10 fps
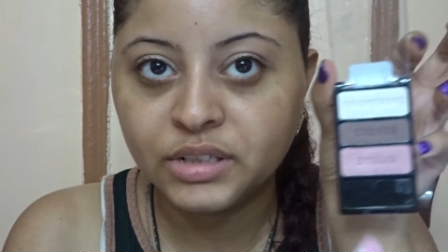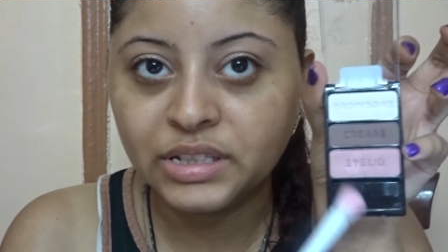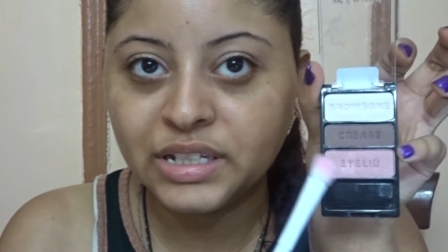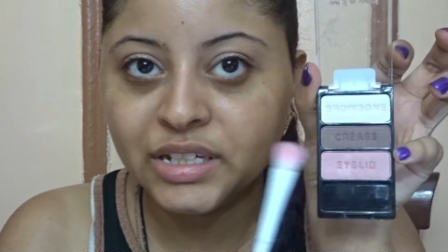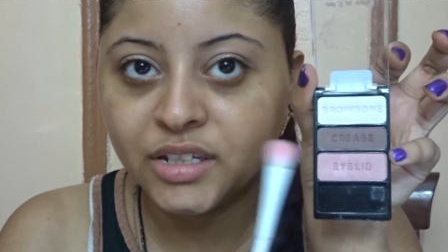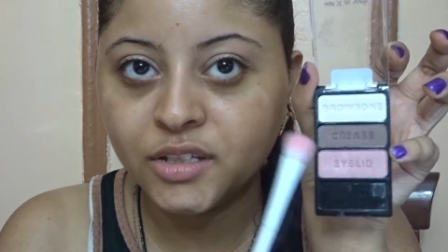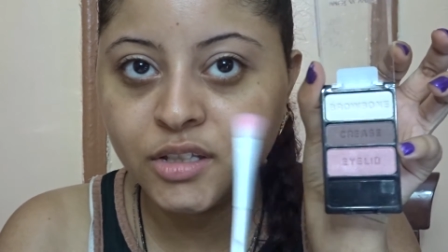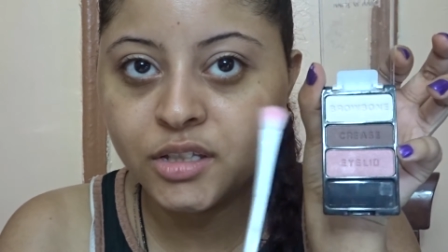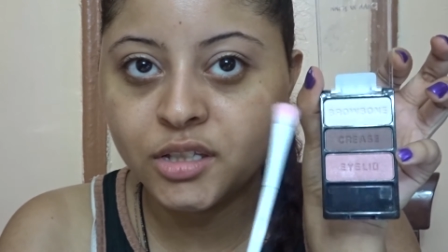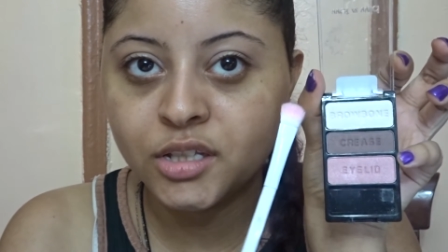
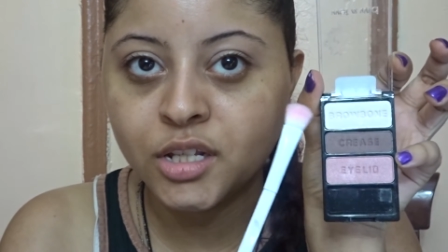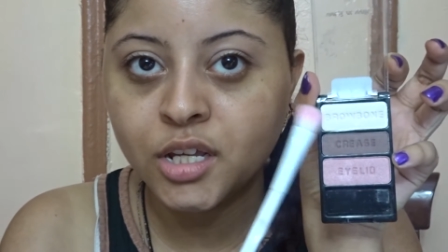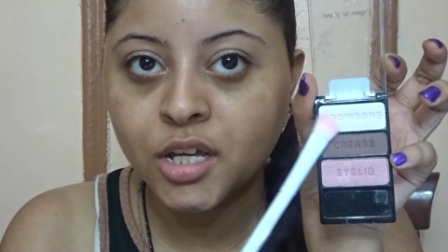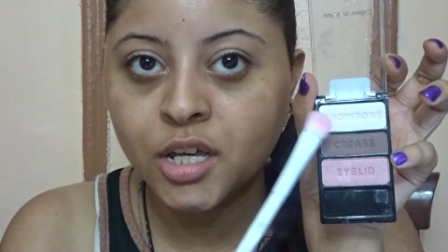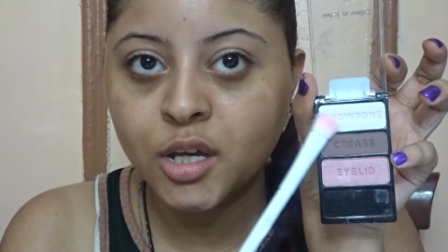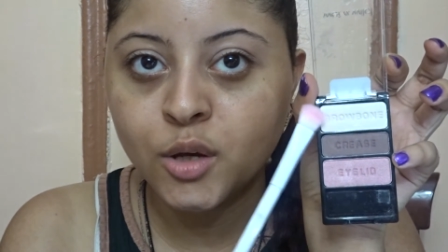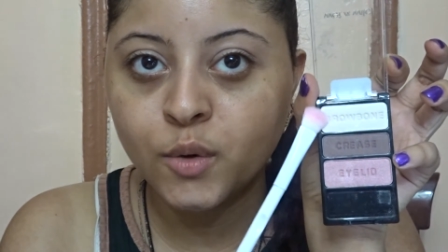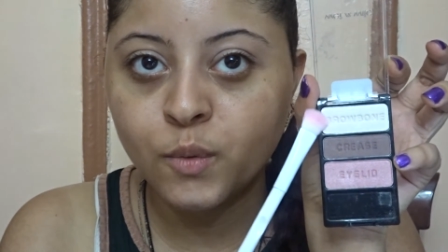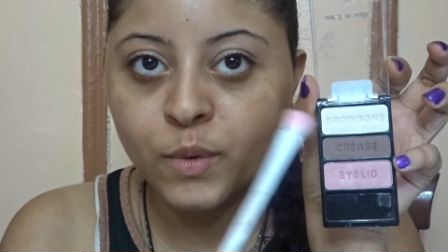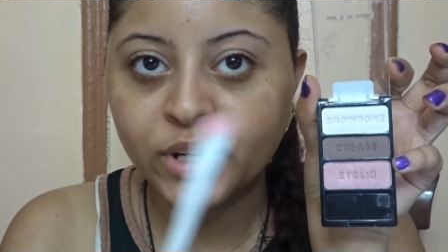this
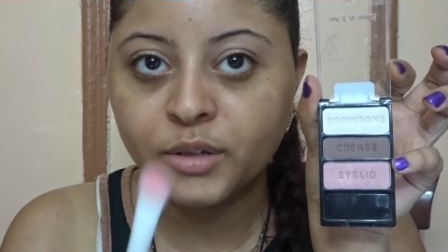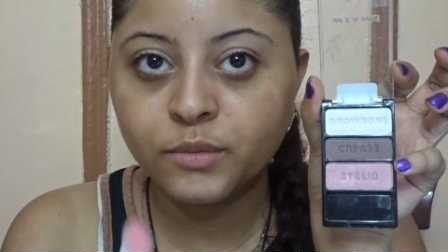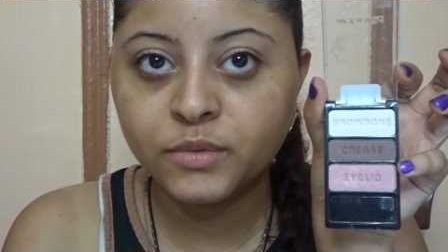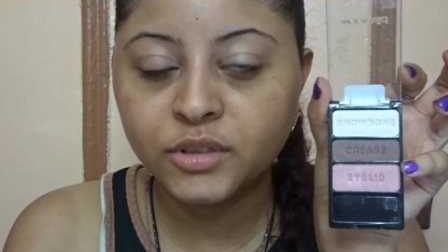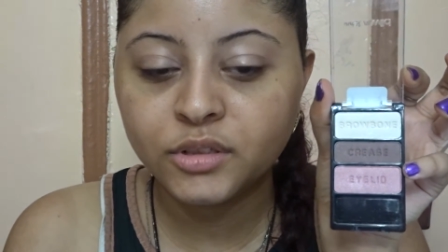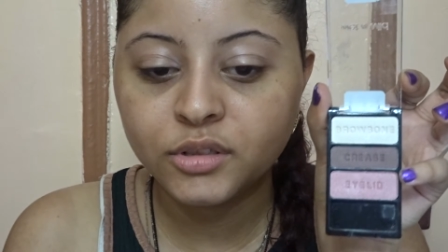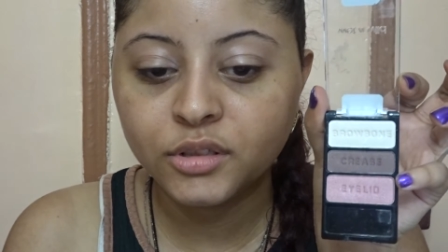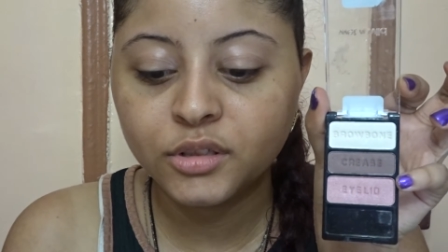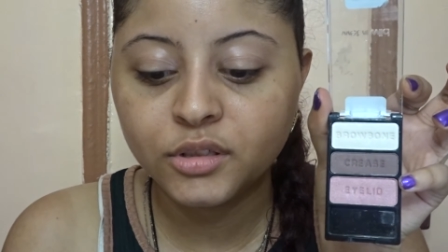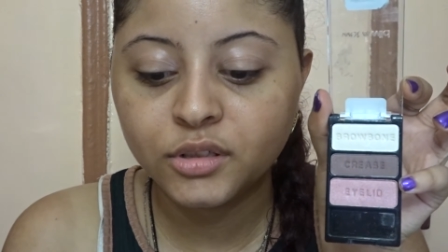white one.
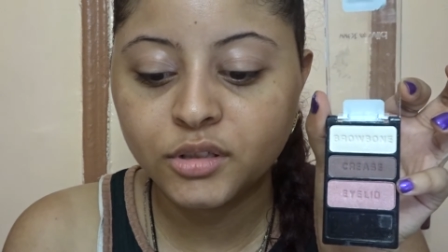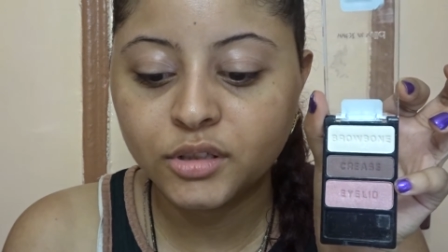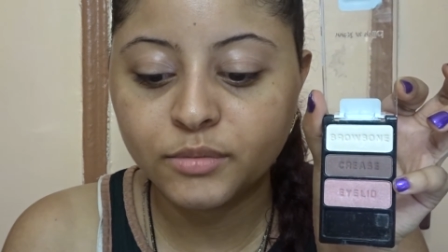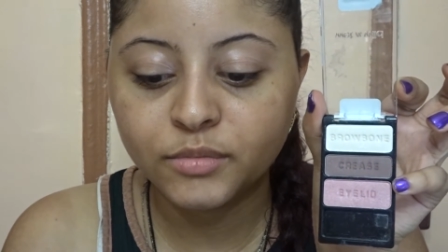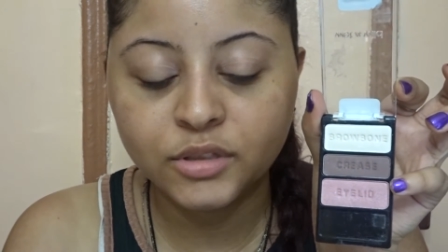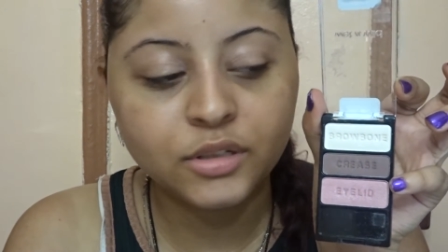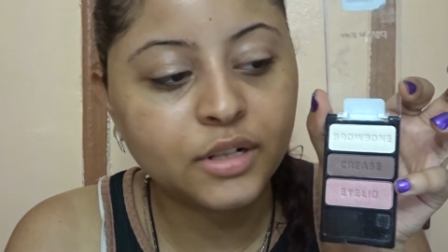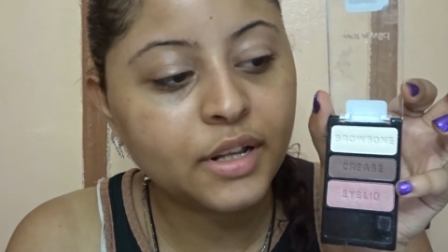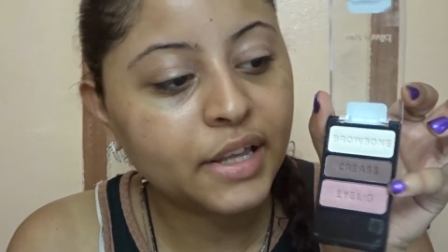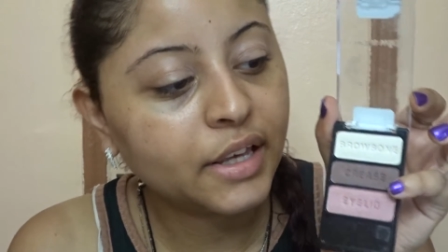I'm gonna
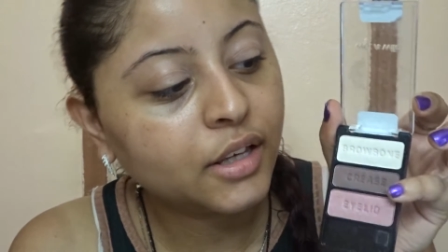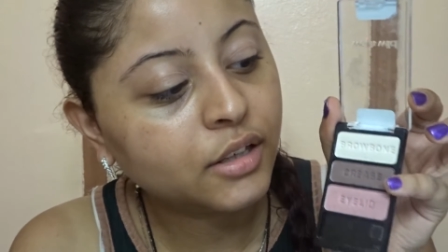like